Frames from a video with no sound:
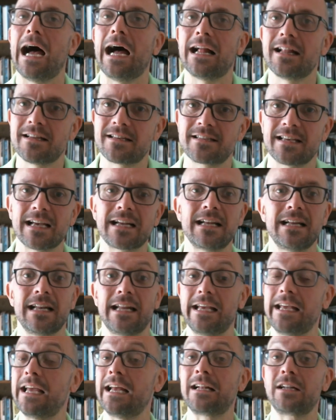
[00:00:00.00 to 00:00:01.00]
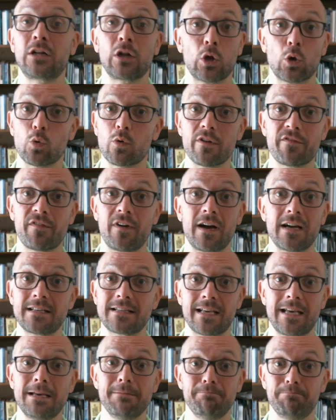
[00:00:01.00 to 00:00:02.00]
And secondly, it
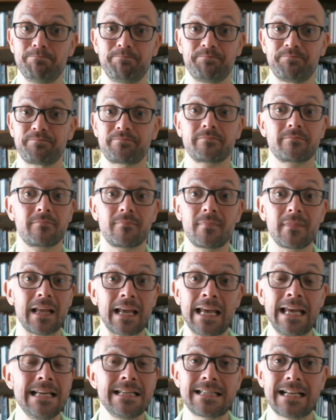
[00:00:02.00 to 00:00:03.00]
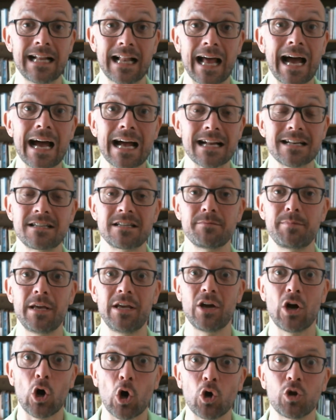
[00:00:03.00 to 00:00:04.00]
glorifies Him. He's glad to
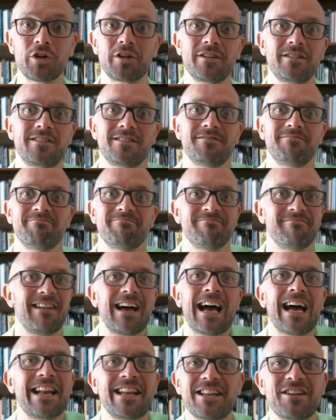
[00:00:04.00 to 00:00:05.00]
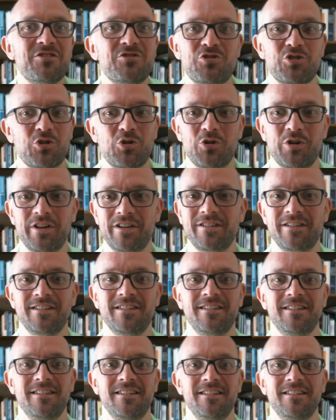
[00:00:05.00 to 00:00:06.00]
be honored and enjoyed.
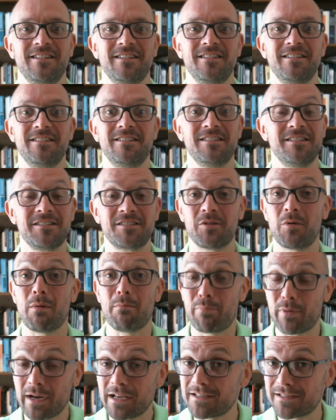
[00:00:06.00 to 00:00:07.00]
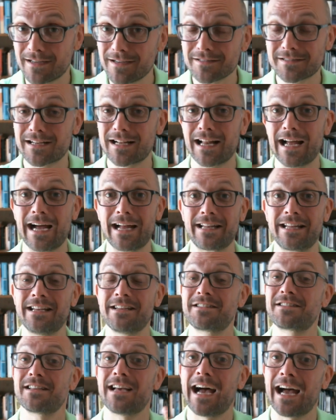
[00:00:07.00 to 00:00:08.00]
So it brings us
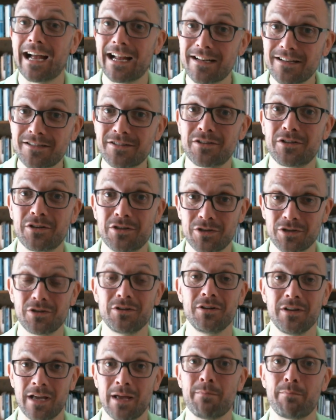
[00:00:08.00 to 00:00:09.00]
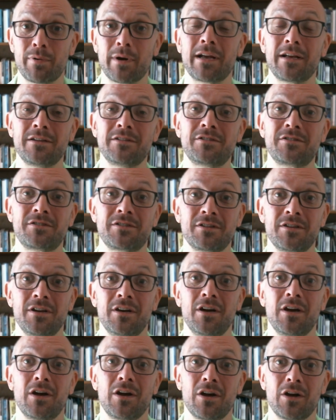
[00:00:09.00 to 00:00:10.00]
gladness and it brings
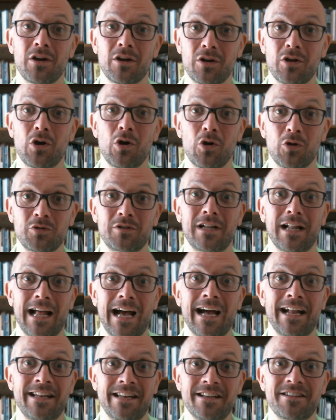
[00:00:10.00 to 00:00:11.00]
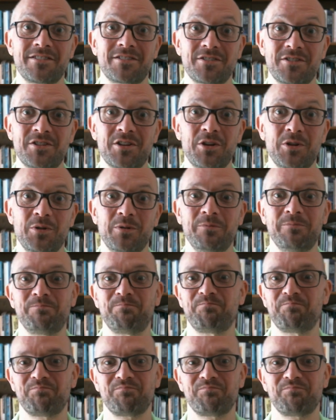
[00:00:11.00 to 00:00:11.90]
God gladness too.